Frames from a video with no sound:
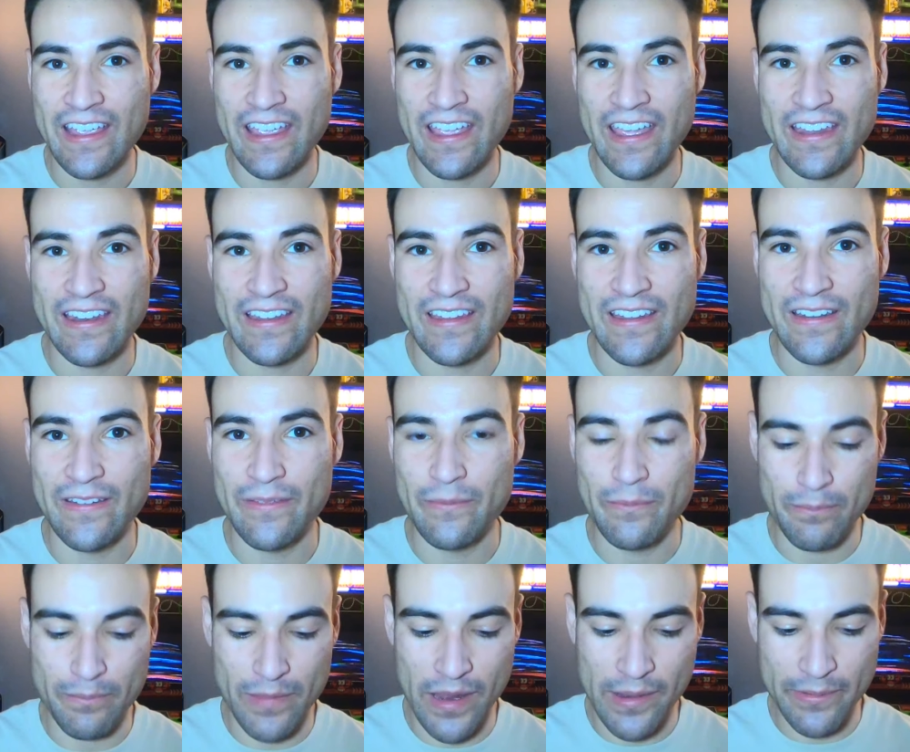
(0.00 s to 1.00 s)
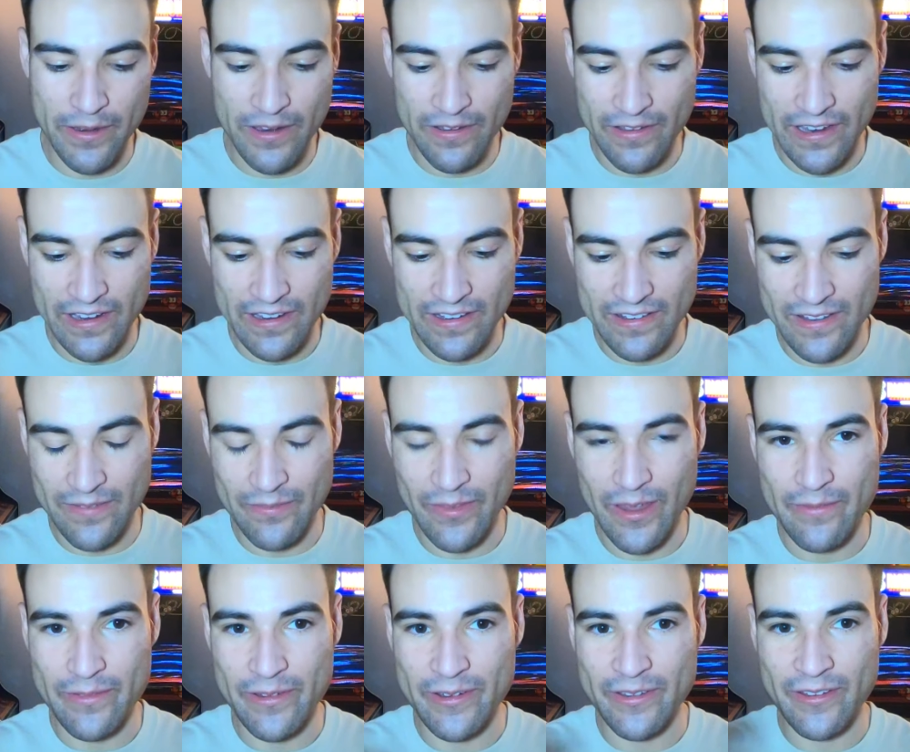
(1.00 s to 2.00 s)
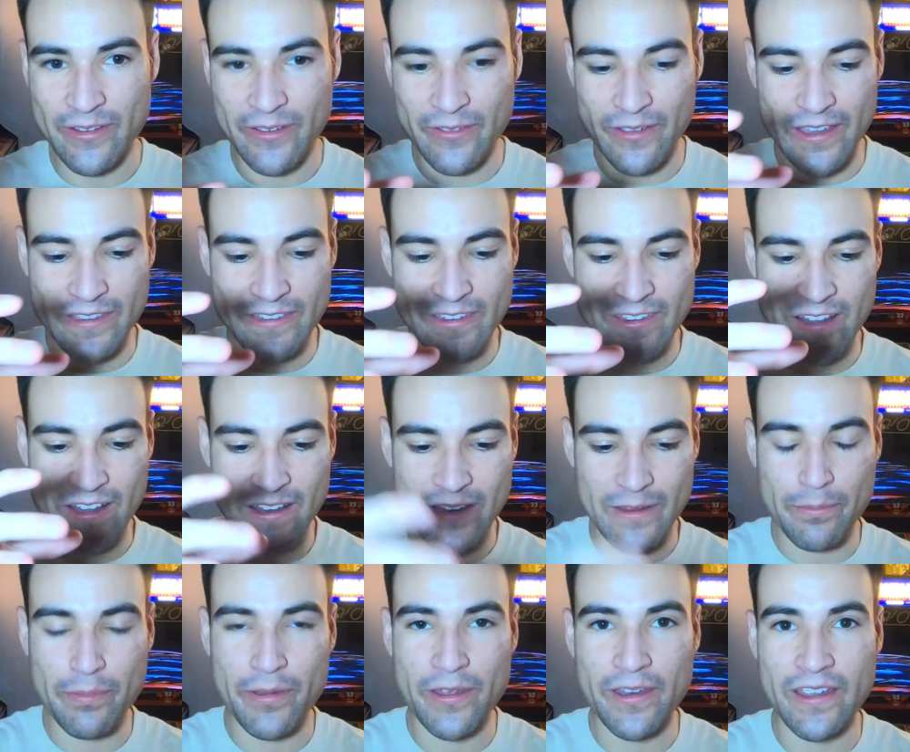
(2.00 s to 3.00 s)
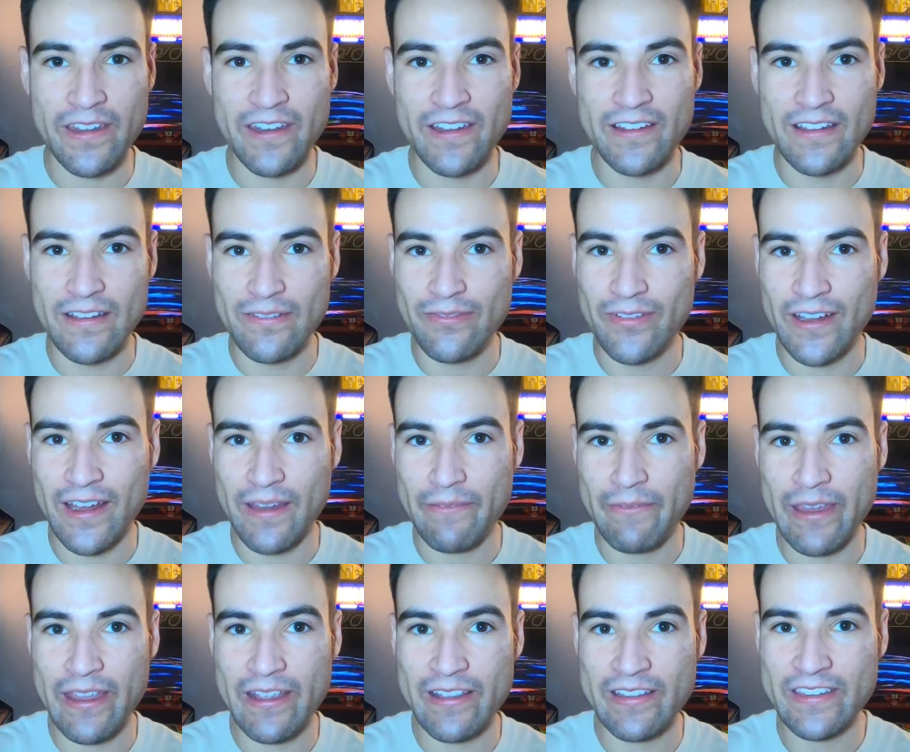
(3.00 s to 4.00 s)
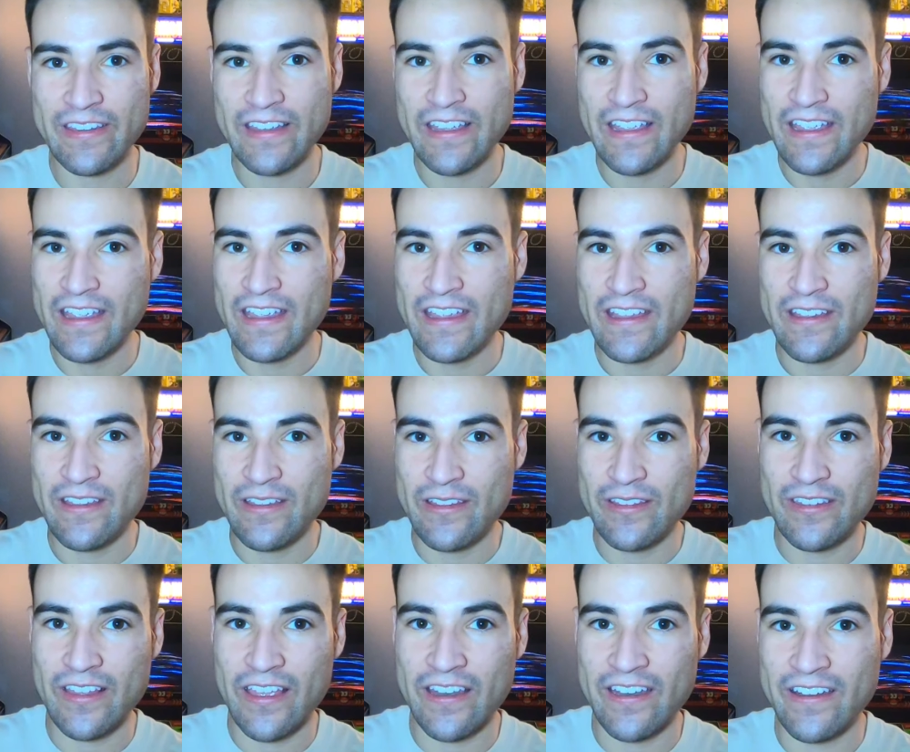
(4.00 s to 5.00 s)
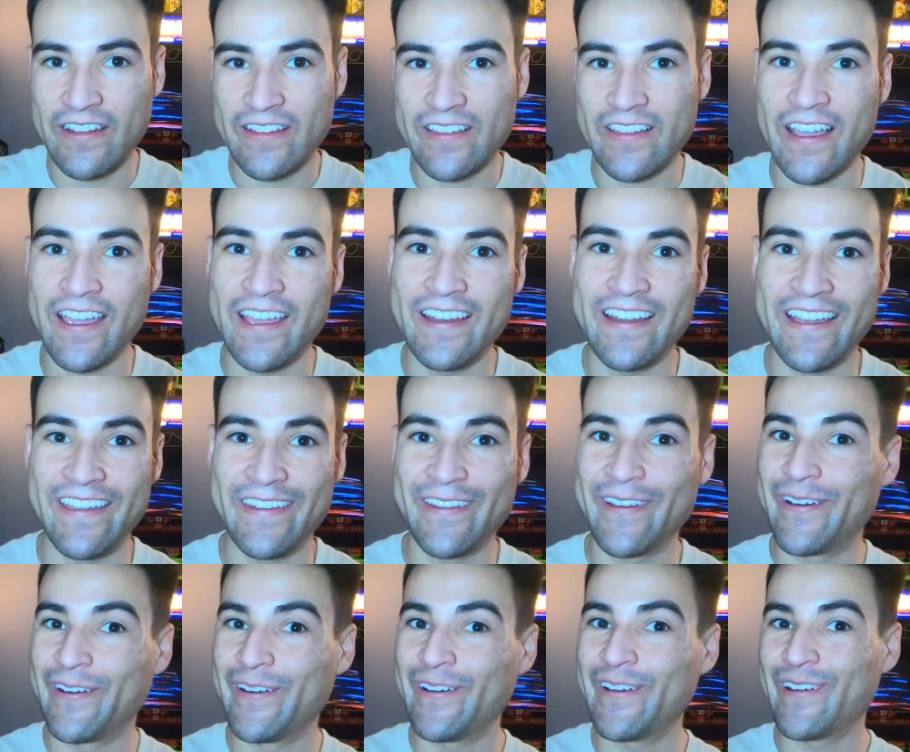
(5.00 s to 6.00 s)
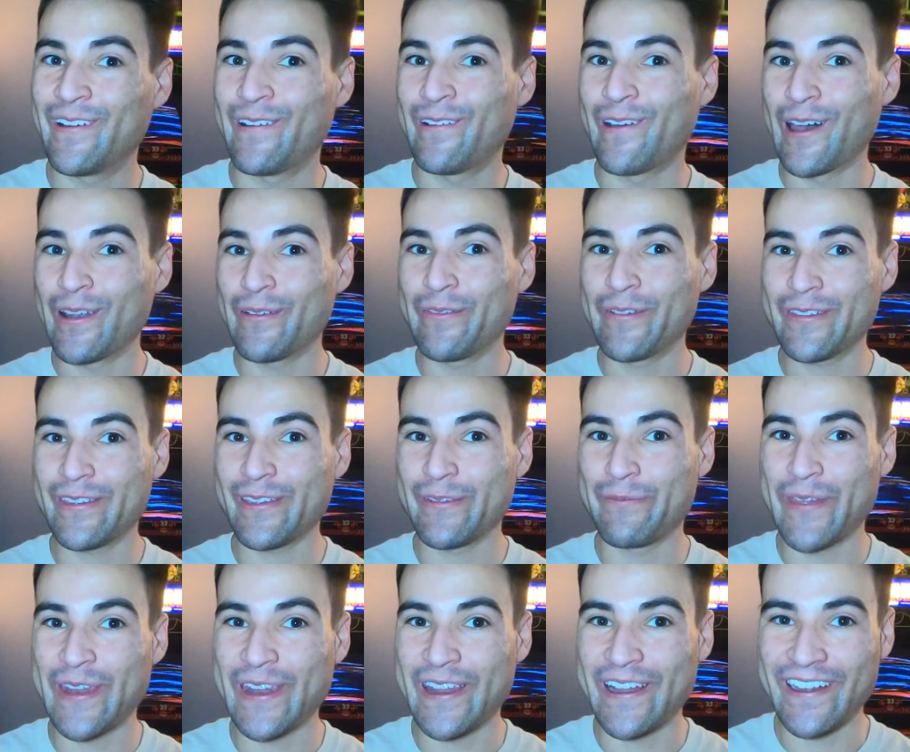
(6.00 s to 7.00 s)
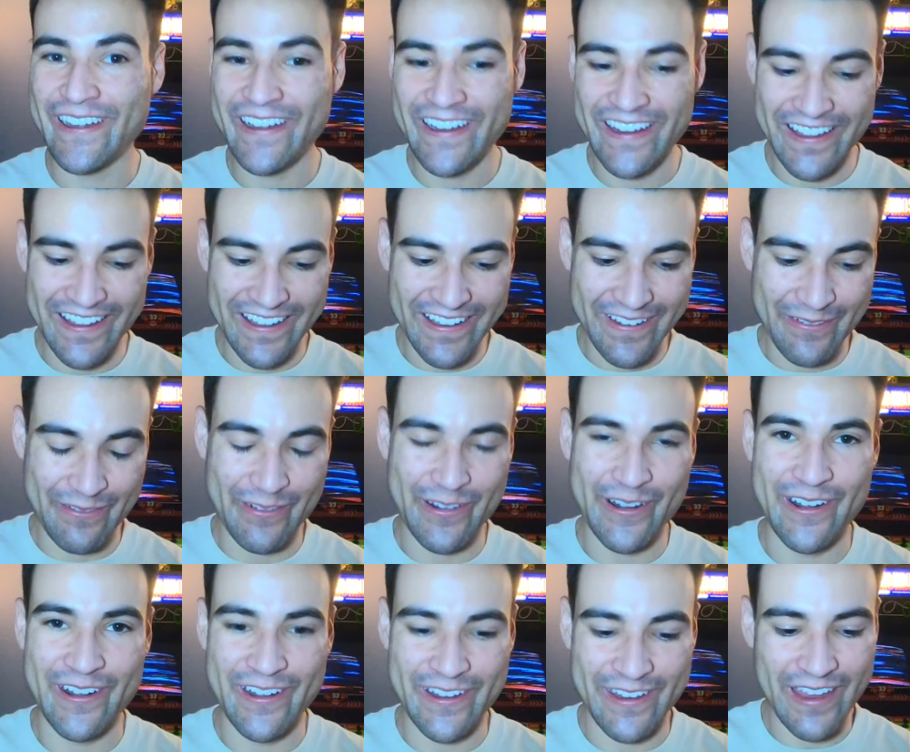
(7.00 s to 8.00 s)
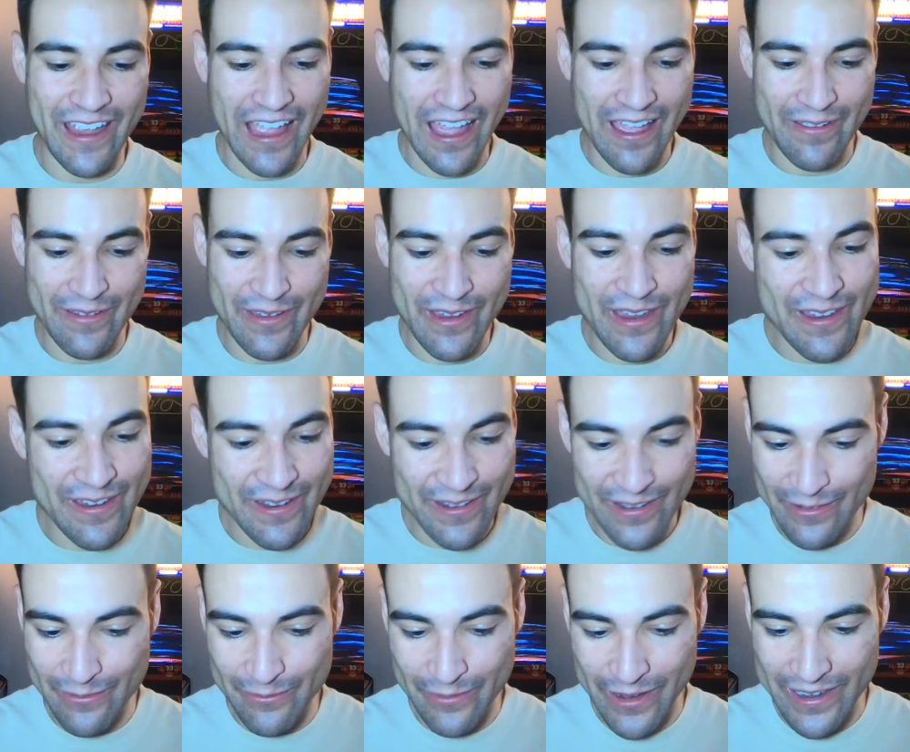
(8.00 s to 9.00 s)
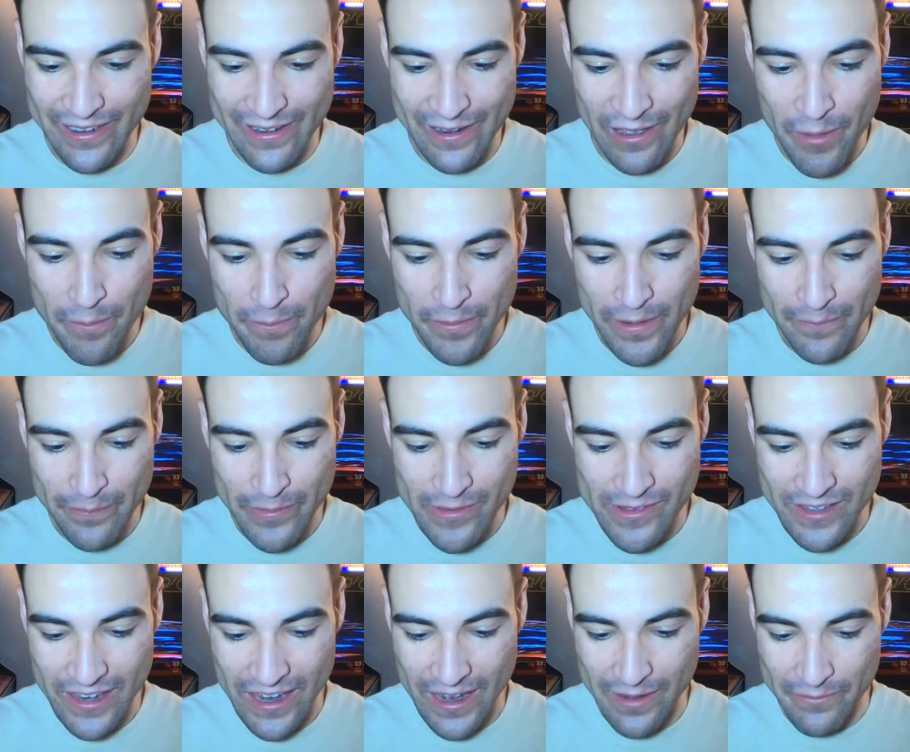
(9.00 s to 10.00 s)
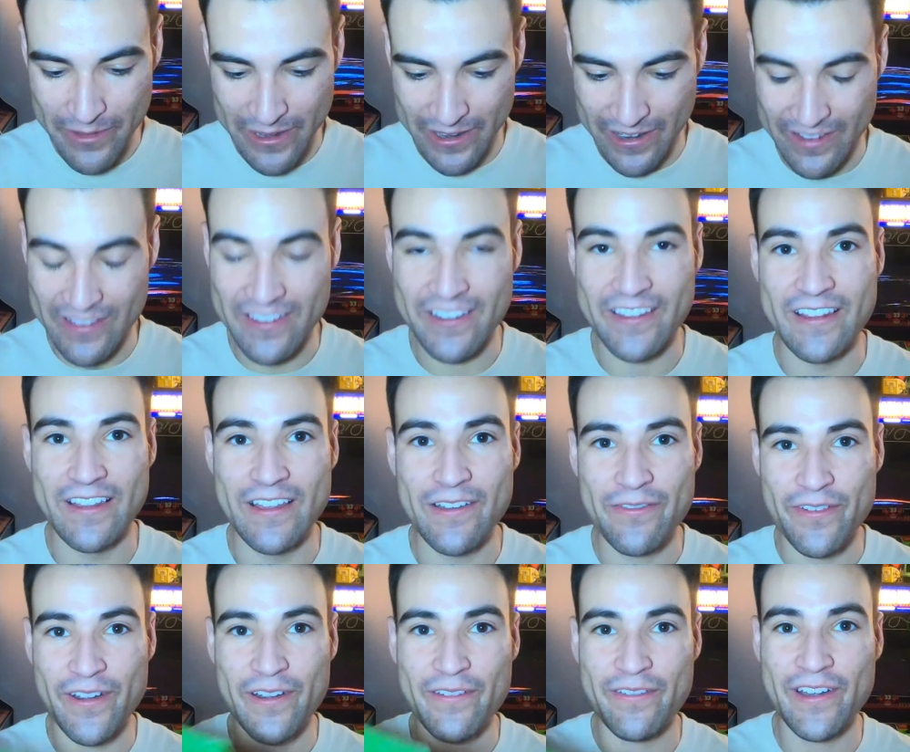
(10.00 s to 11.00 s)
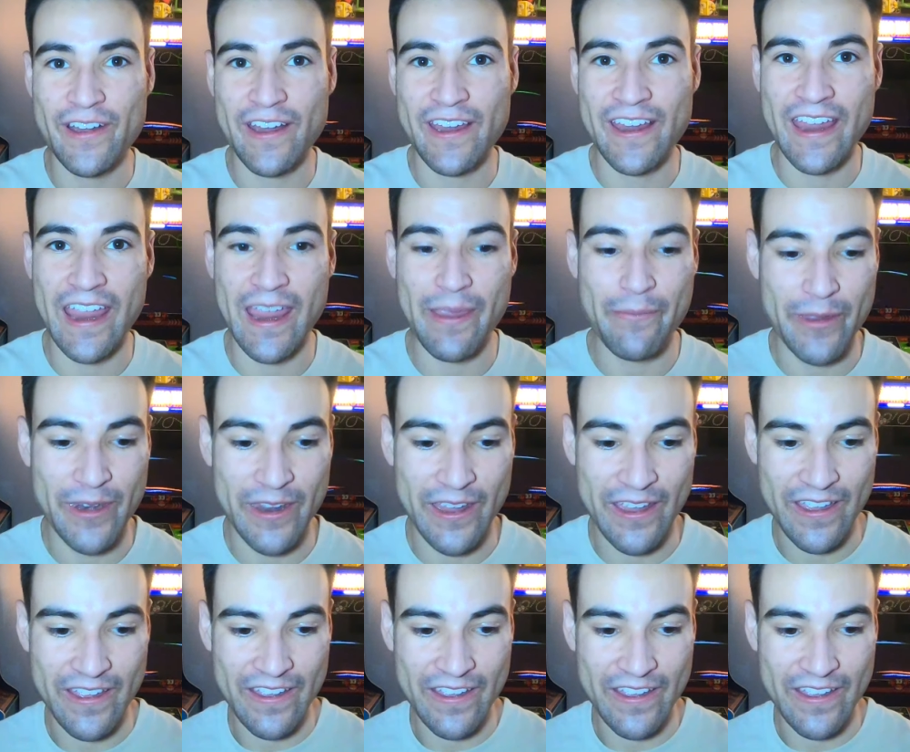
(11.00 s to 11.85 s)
And then maybe sometimes you're so lazy that you put it in a different game case. You set it aside. I know a lot of us have been there where you're ready to open up this game and it's a different freaking game in it.